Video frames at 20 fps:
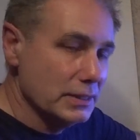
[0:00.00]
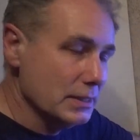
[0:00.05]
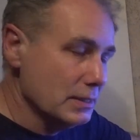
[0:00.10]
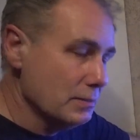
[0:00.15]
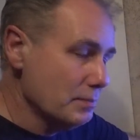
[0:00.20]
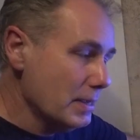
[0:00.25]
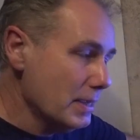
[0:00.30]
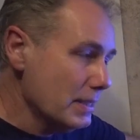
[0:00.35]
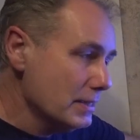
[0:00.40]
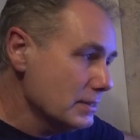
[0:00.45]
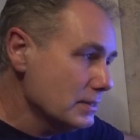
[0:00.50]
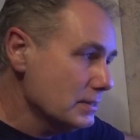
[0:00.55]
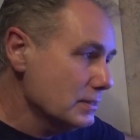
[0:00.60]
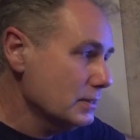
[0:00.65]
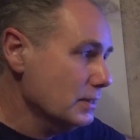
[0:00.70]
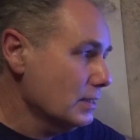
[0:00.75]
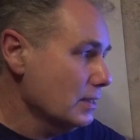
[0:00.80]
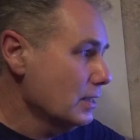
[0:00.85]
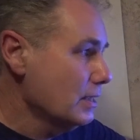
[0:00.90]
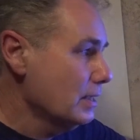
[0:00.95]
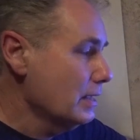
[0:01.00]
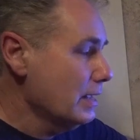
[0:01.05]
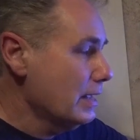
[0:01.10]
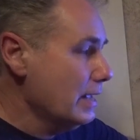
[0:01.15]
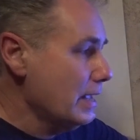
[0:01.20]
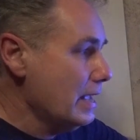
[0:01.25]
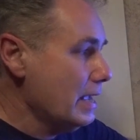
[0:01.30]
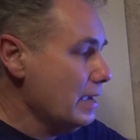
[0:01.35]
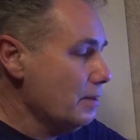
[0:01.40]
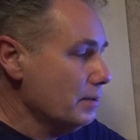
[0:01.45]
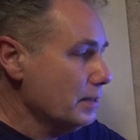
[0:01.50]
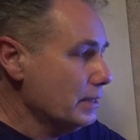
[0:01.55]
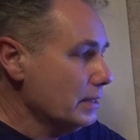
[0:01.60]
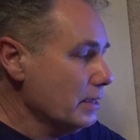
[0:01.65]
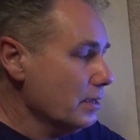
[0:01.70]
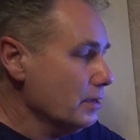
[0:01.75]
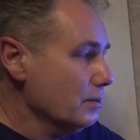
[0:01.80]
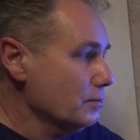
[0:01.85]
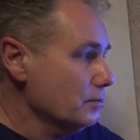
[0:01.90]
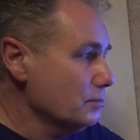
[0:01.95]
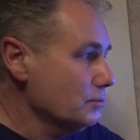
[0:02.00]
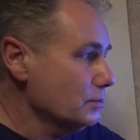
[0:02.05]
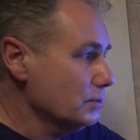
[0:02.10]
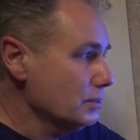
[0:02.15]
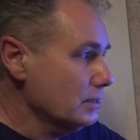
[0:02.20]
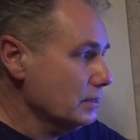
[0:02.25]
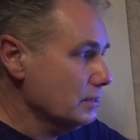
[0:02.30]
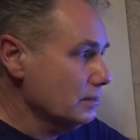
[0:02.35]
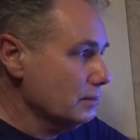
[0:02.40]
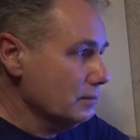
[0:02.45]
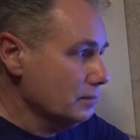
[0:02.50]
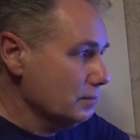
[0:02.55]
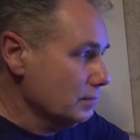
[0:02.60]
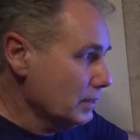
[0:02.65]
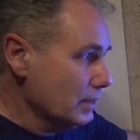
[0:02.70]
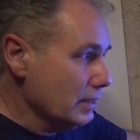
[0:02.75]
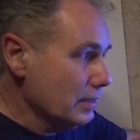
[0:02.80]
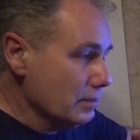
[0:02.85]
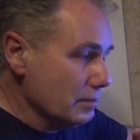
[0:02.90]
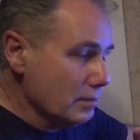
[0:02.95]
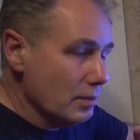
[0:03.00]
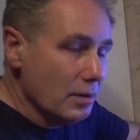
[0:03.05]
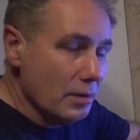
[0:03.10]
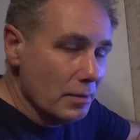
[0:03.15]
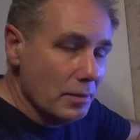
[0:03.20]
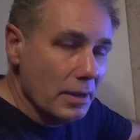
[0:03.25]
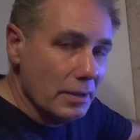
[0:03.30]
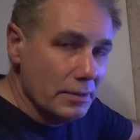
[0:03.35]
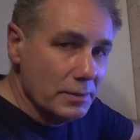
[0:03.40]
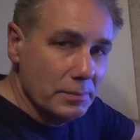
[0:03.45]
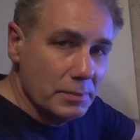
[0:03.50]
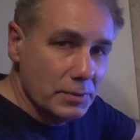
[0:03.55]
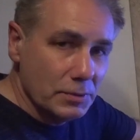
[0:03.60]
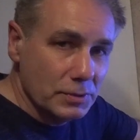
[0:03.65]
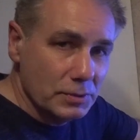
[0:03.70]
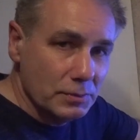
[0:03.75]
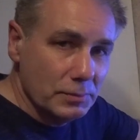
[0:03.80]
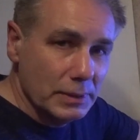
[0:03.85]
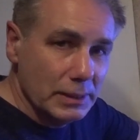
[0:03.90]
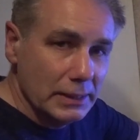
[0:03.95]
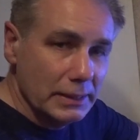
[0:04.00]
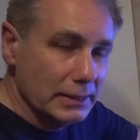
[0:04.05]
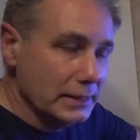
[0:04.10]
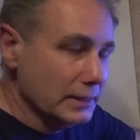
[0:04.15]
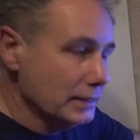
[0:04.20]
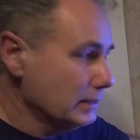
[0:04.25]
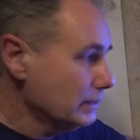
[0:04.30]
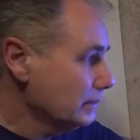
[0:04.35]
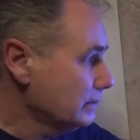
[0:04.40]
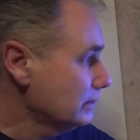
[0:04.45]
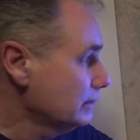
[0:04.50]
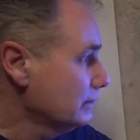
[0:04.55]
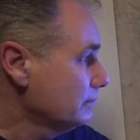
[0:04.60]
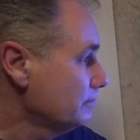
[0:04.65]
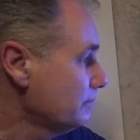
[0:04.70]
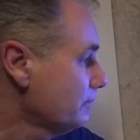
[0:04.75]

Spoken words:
It depends how it goes, but there are other possibilities.